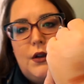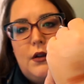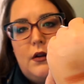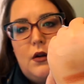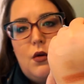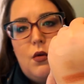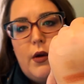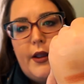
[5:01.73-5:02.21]

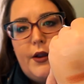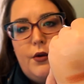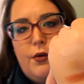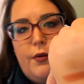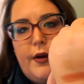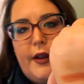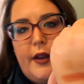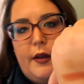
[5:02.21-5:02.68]
on quite
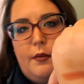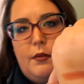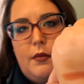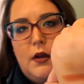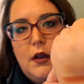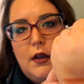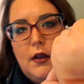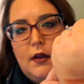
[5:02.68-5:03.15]

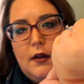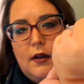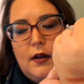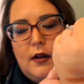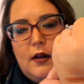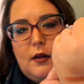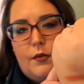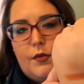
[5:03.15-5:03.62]
cream.
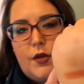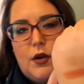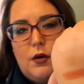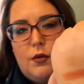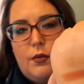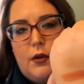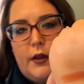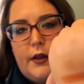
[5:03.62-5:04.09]
Um, you
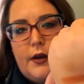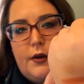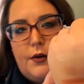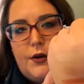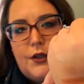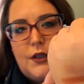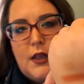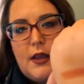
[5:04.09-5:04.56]
don't really
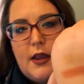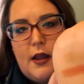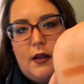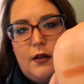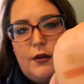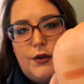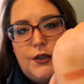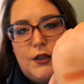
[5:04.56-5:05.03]
notice the
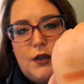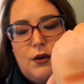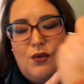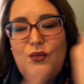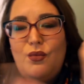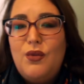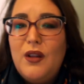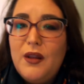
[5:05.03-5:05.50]
yellow.
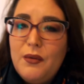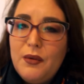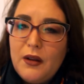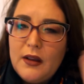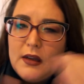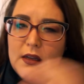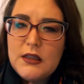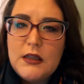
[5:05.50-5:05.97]
So really,
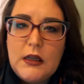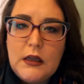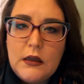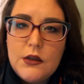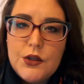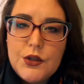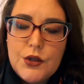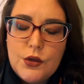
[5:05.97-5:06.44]
really
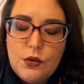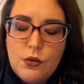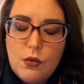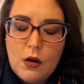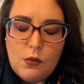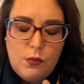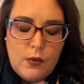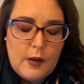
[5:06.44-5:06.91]
easy
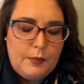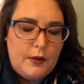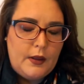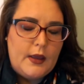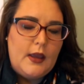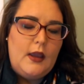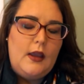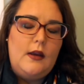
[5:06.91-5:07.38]
to uh,
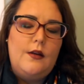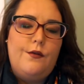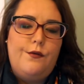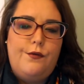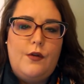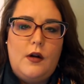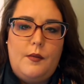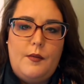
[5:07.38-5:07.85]
replicate
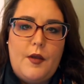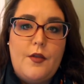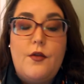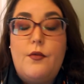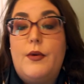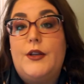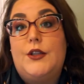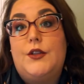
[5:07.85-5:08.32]
from
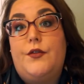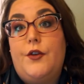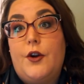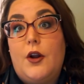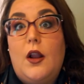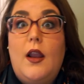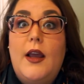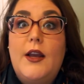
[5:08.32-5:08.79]
the rest of your
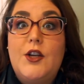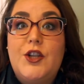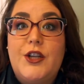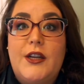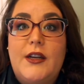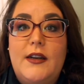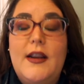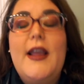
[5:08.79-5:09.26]

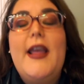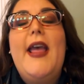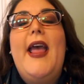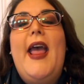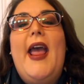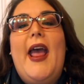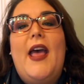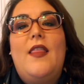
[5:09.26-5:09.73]
collection.
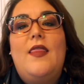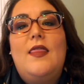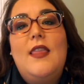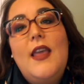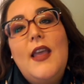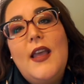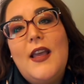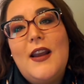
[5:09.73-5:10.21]
And
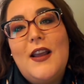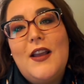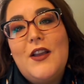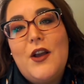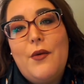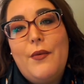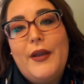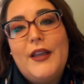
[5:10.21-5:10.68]
then
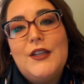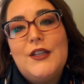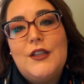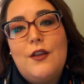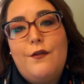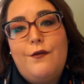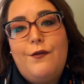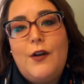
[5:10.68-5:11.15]
going
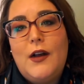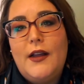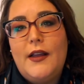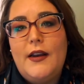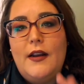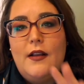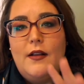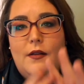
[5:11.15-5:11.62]
into the
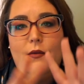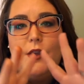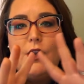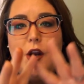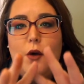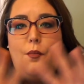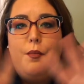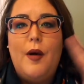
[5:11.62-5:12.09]
fun,
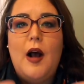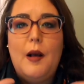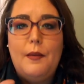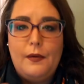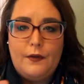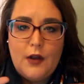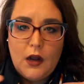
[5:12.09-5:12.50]
you know, pop of